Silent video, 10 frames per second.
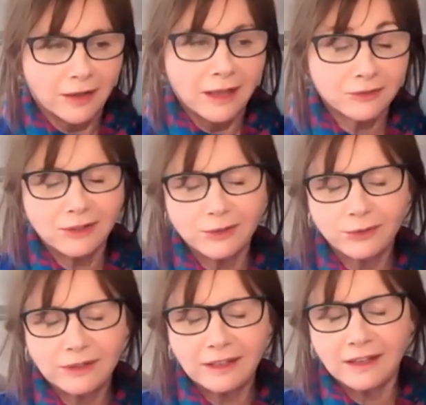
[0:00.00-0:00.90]
actually
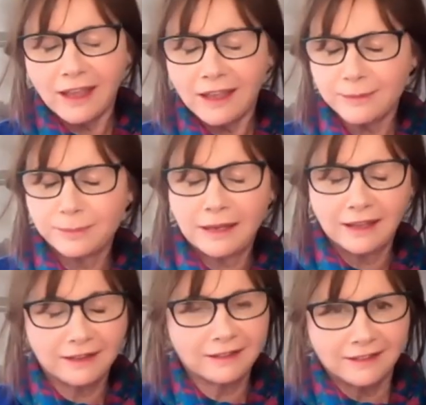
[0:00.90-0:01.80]
on the
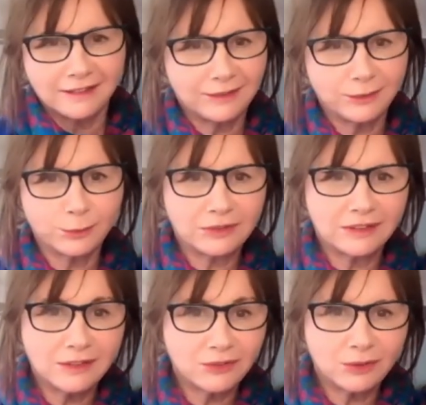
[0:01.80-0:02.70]
airplane it's always
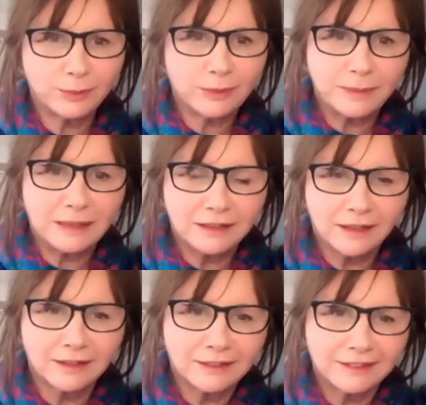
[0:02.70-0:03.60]
an issue with
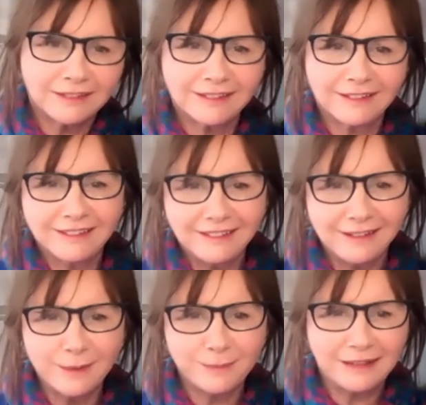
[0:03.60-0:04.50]
peanuts you
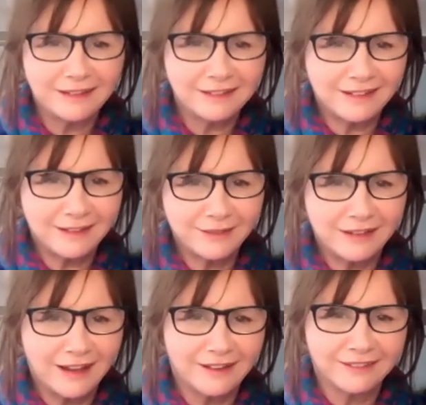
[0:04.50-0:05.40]
know being delivered
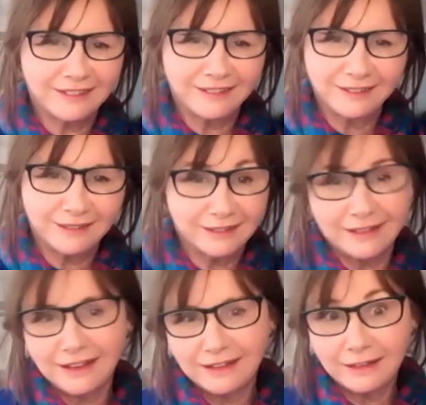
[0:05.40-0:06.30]
out and
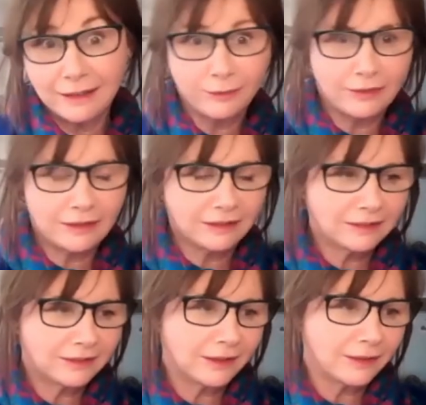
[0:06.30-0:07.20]
and now this.
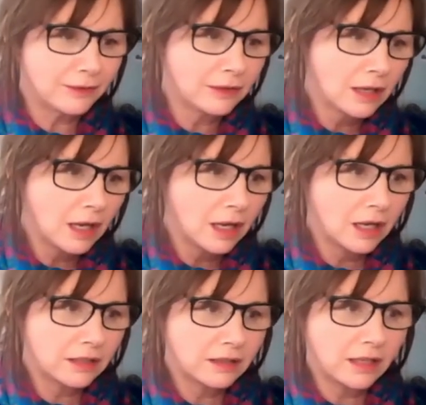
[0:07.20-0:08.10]
So
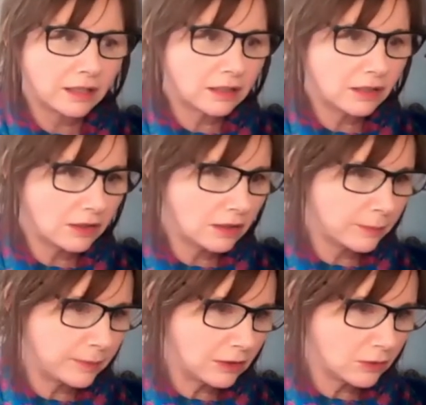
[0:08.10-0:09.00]
I, that can only
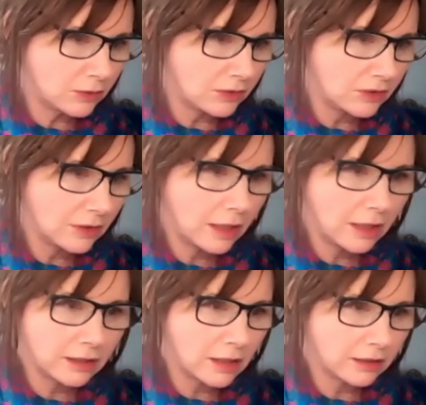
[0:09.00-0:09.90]
be good.
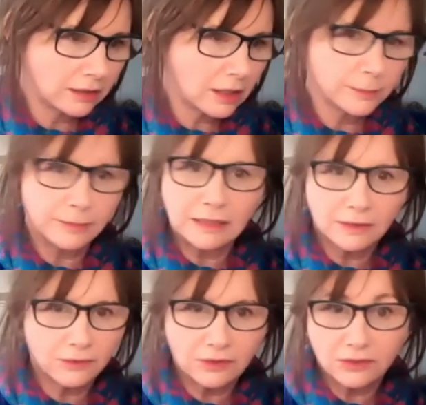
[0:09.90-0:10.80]
I, I can't
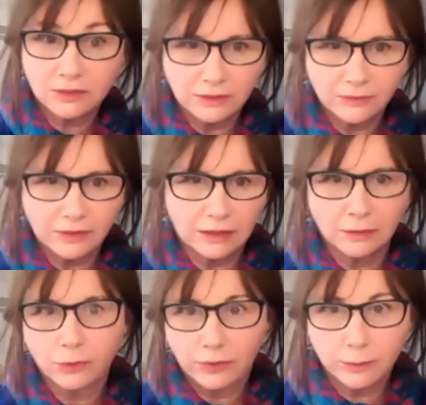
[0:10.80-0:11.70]
believe they're still giving,
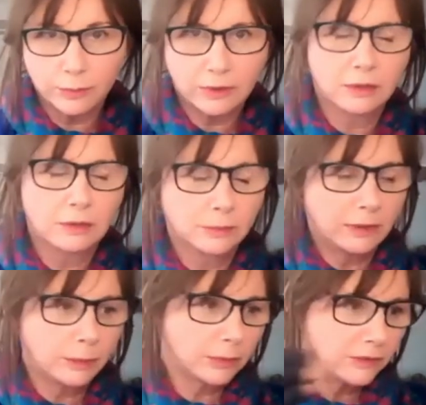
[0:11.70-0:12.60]
what they were
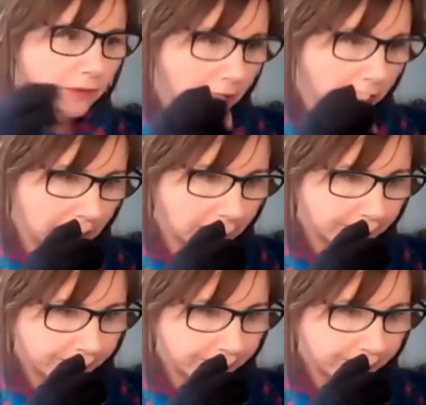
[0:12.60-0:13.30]
when they were flying.